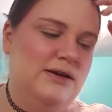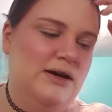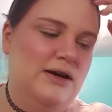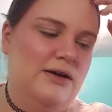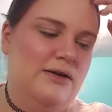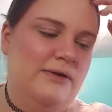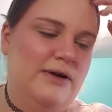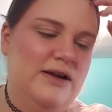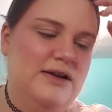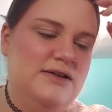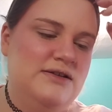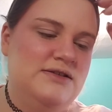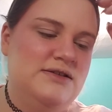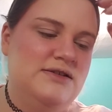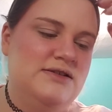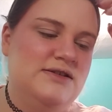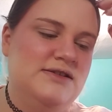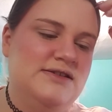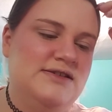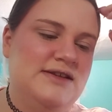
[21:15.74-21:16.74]
Why does she
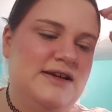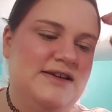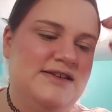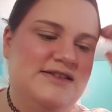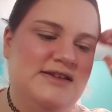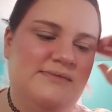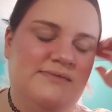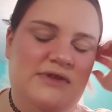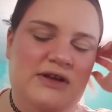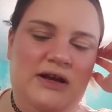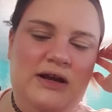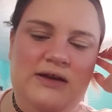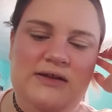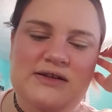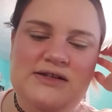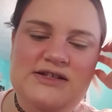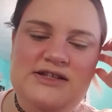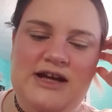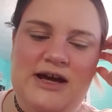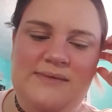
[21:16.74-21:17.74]
just say something and then
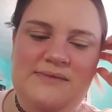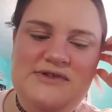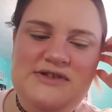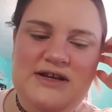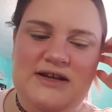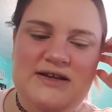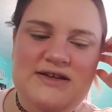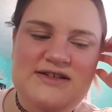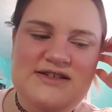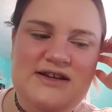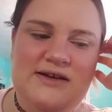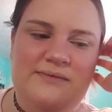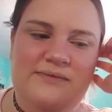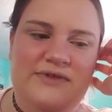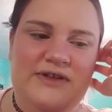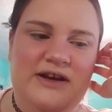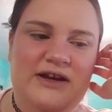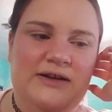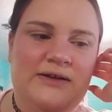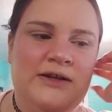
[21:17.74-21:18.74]
stop saying
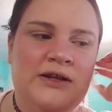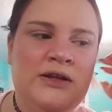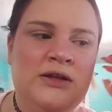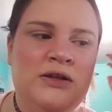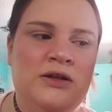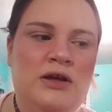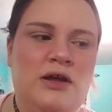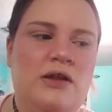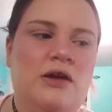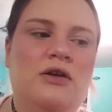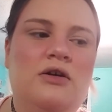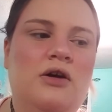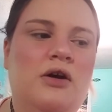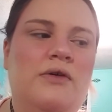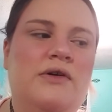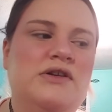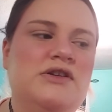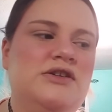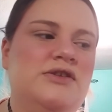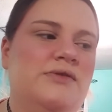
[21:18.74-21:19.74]
something and then go
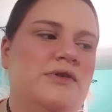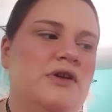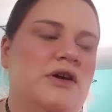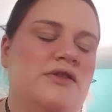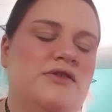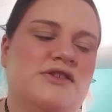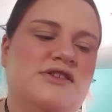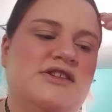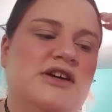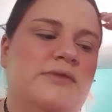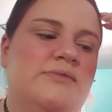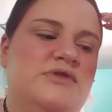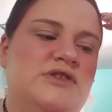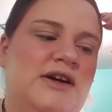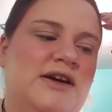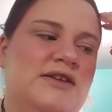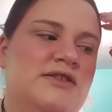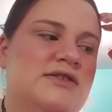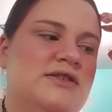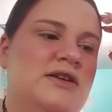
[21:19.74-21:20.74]
on to another
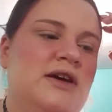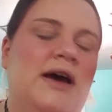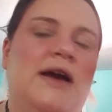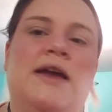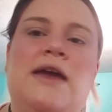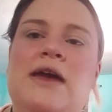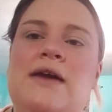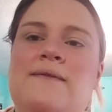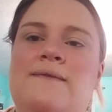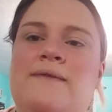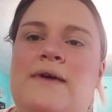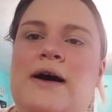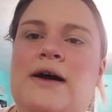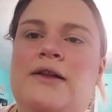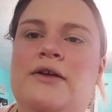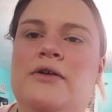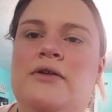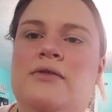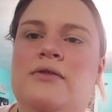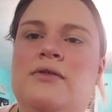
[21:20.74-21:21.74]
subject? I can't
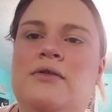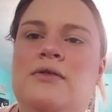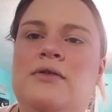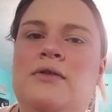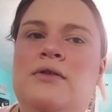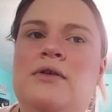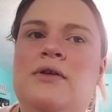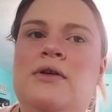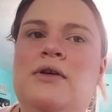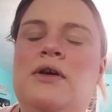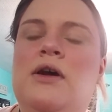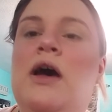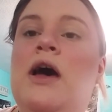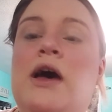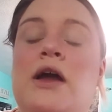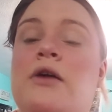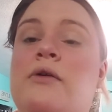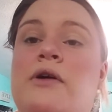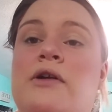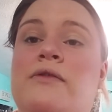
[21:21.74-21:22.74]
follow. I
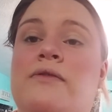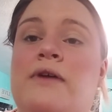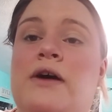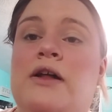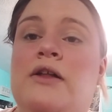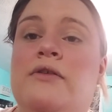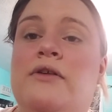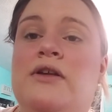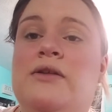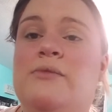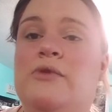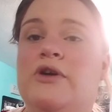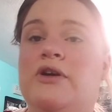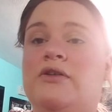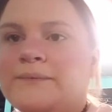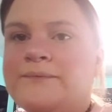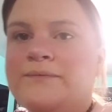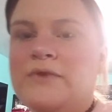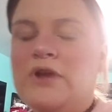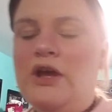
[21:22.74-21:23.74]
don't want to follow anymore.
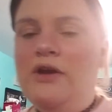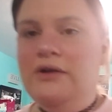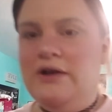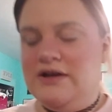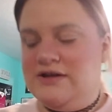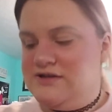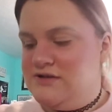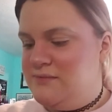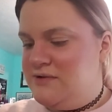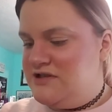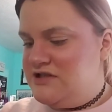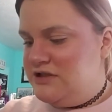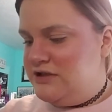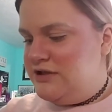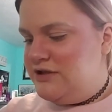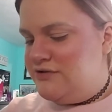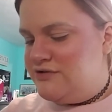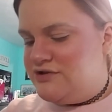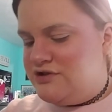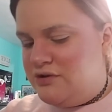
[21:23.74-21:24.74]
Okay, so basically
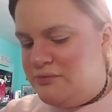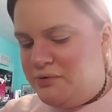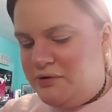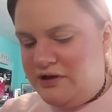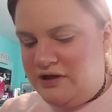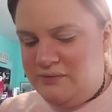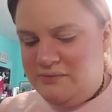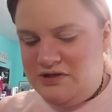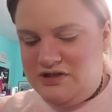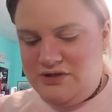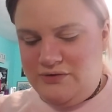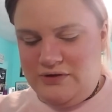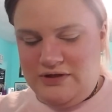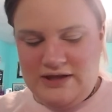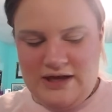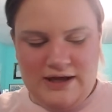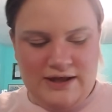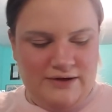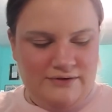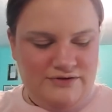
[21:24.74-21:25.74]
there's no point in me doing
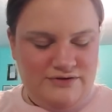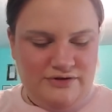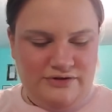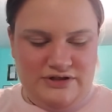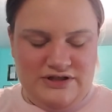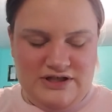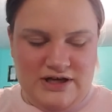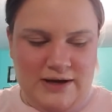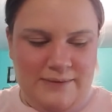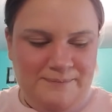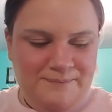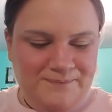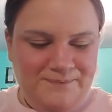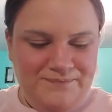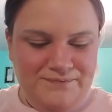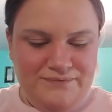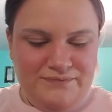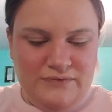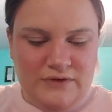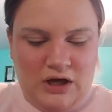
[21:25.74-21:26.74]
that. That was really dumb.
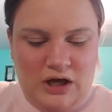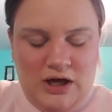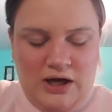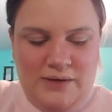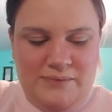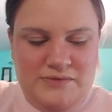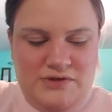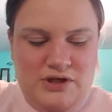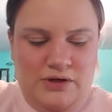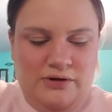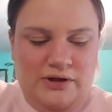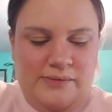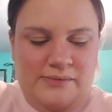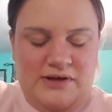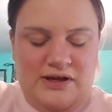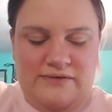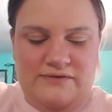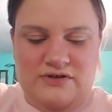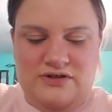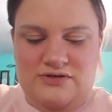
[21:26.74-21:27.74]
Don't let me
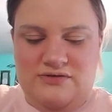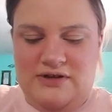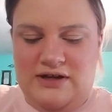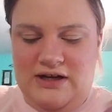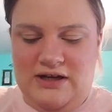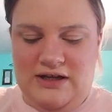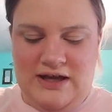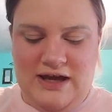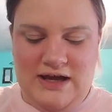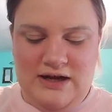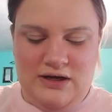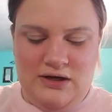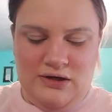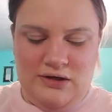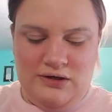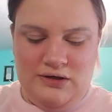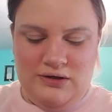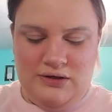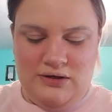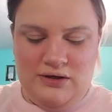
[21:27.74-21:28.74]
ever do that again.
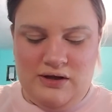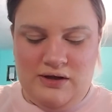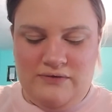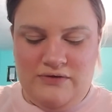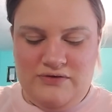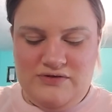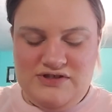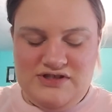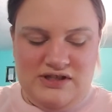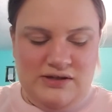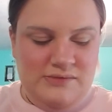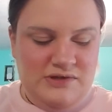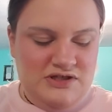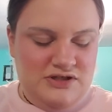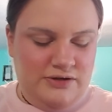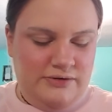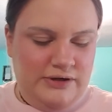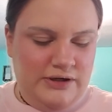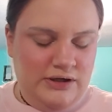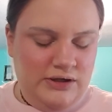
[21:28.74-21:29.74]
If you see me do
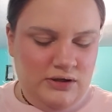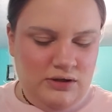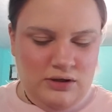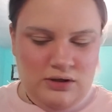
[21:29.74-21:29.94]
it,